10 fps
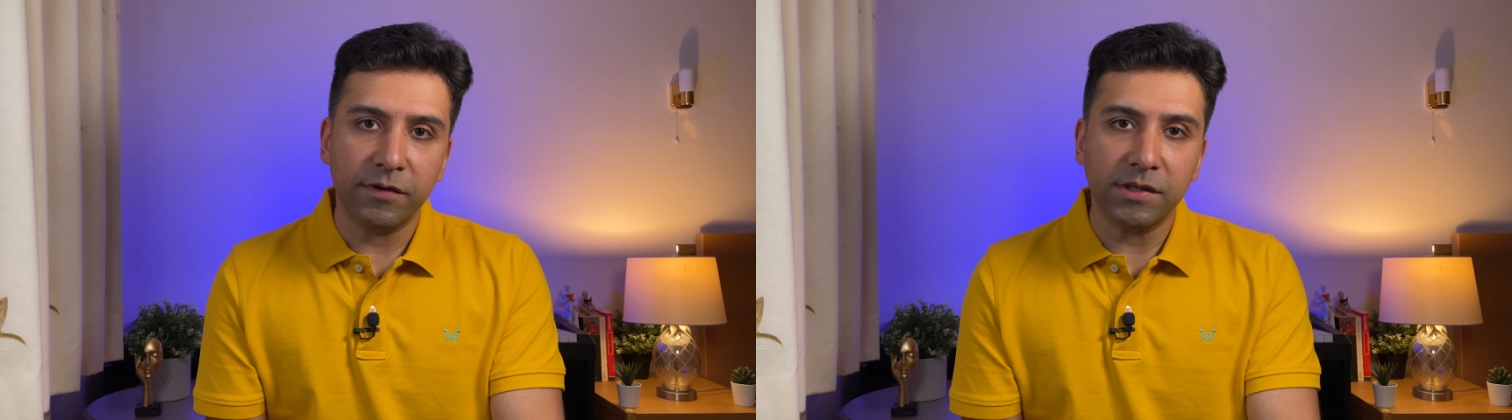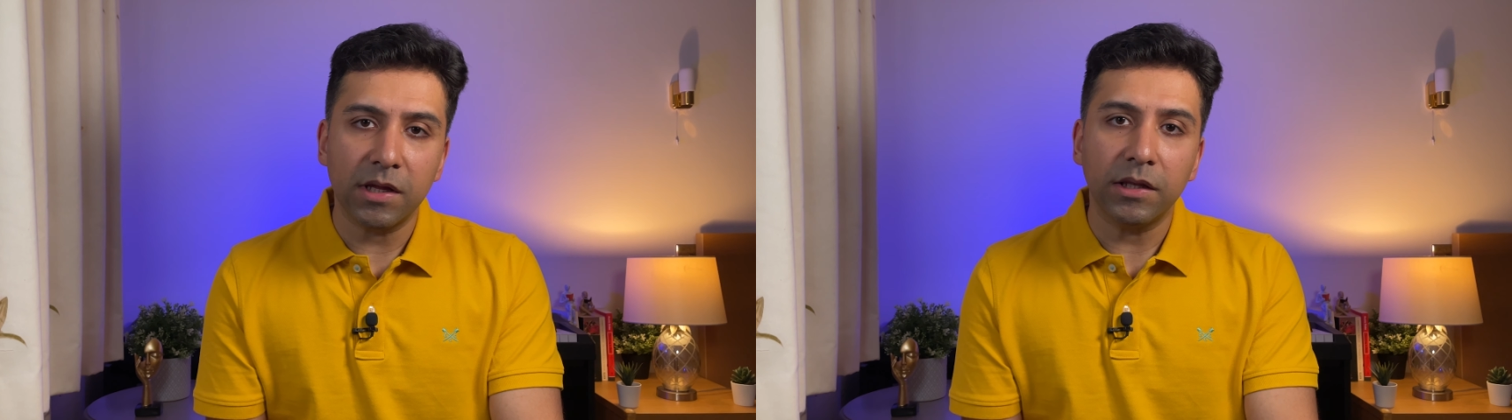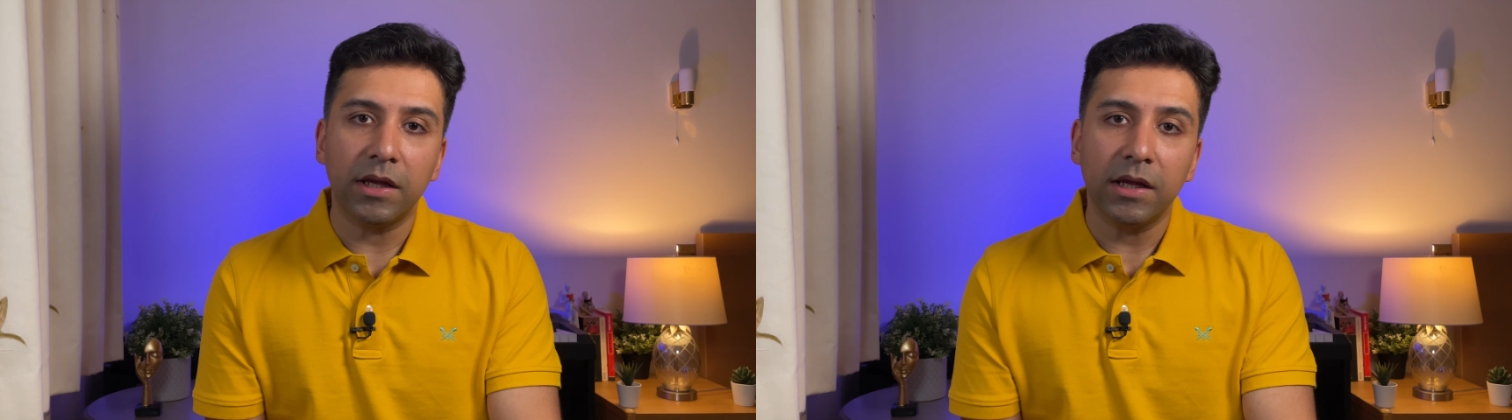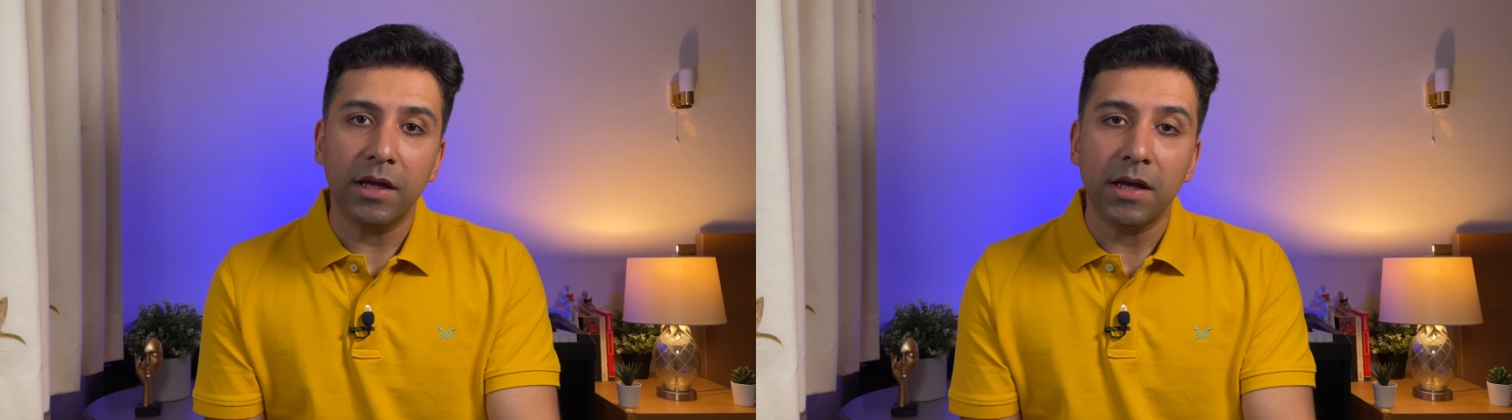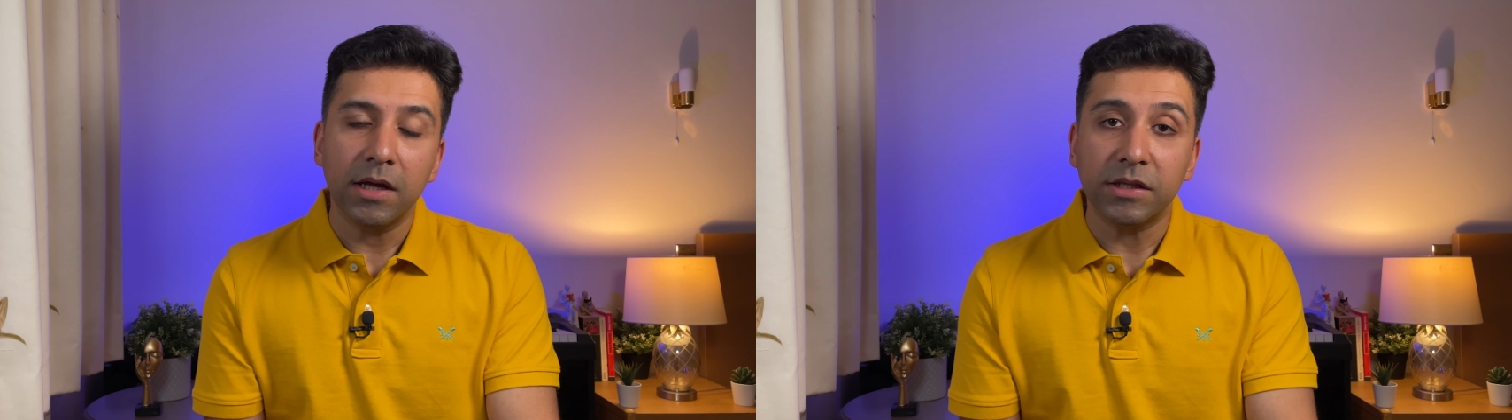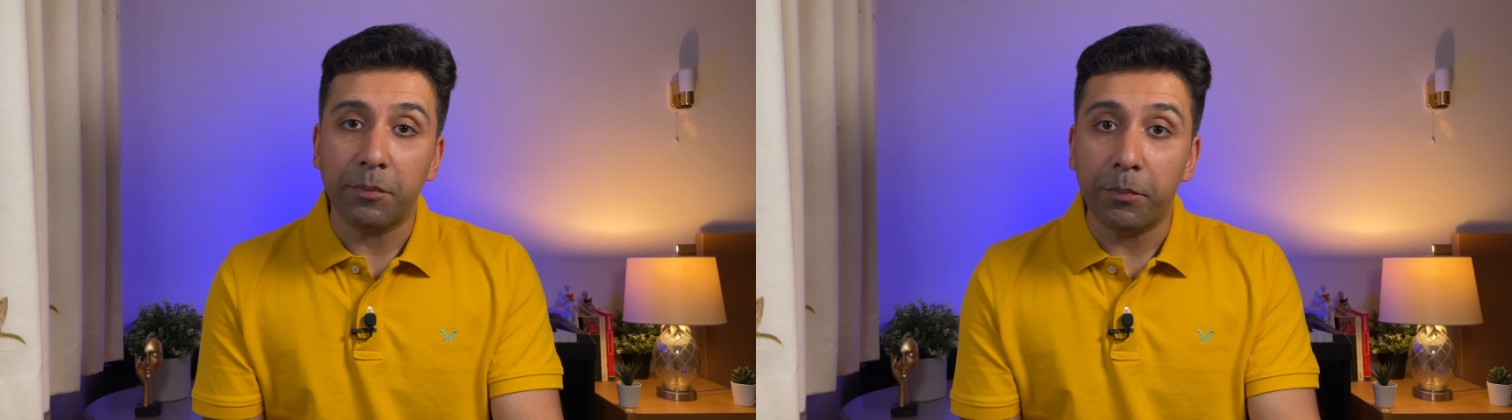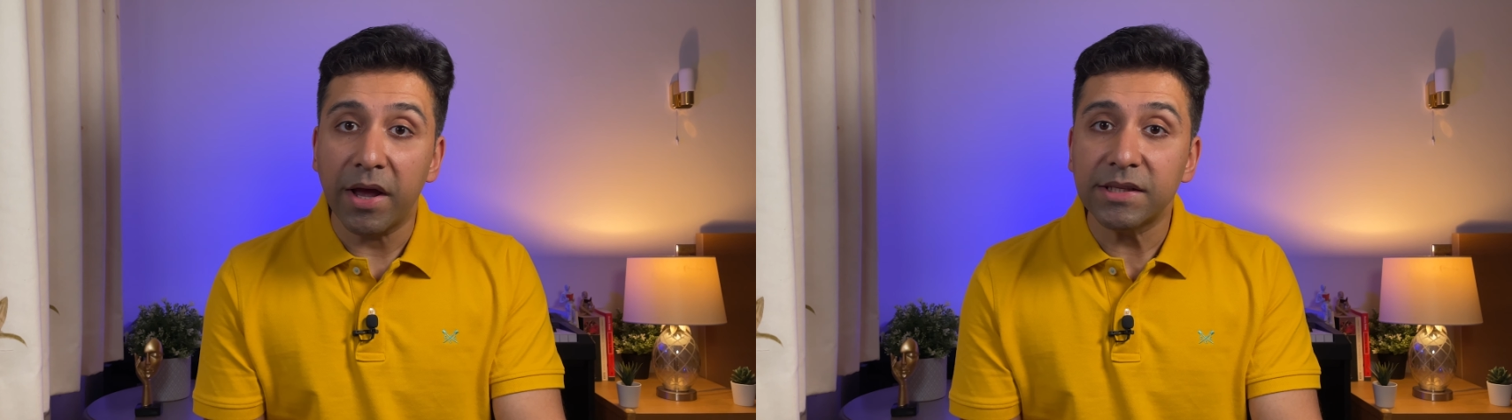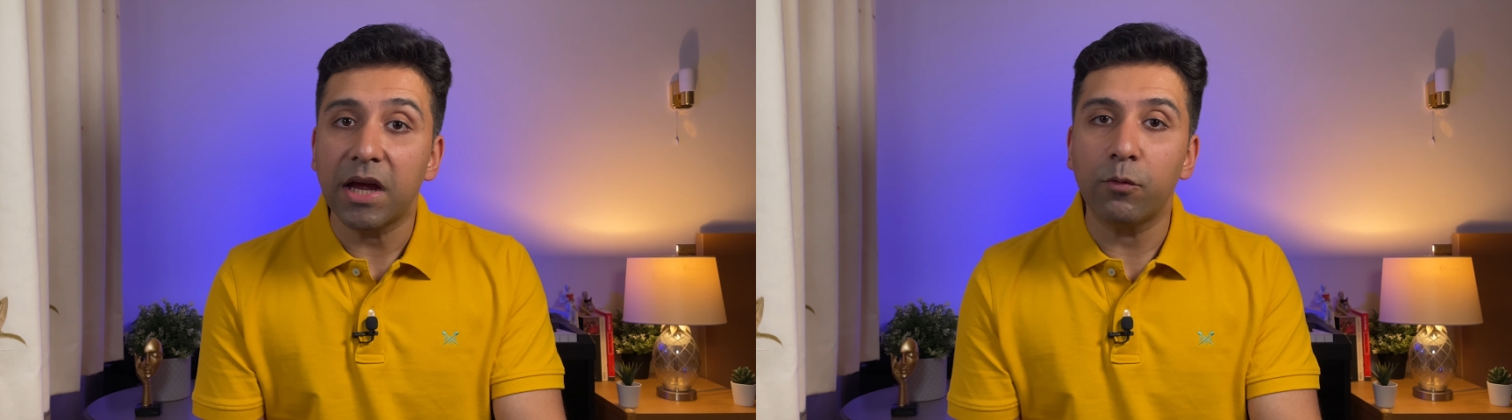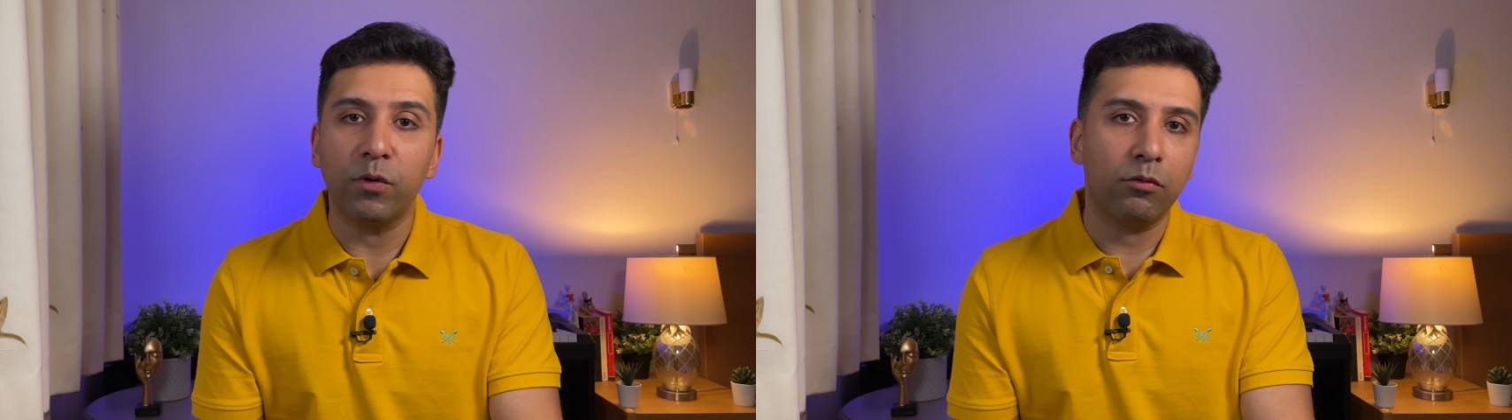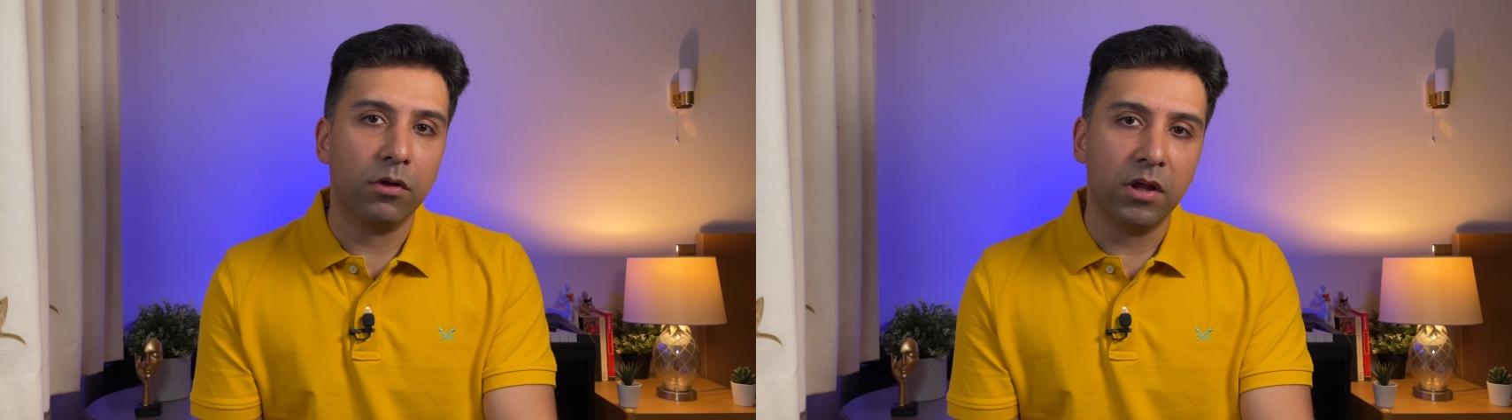study, the better we will